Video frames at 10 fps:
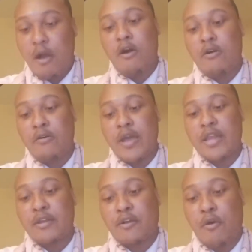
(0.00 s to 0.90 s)
oh,
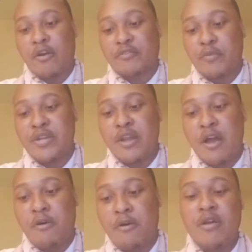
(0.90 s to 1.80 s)
and of course we
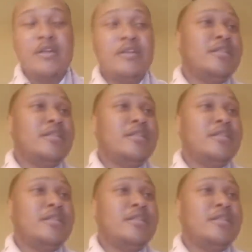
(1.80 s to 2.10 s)
know